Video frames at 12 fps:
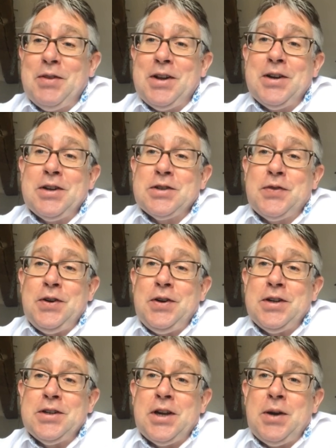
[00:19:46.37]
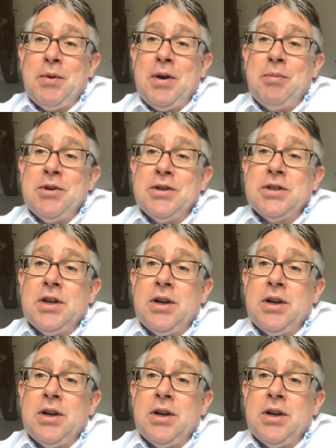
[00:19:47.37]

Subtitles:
the last few years anyway. But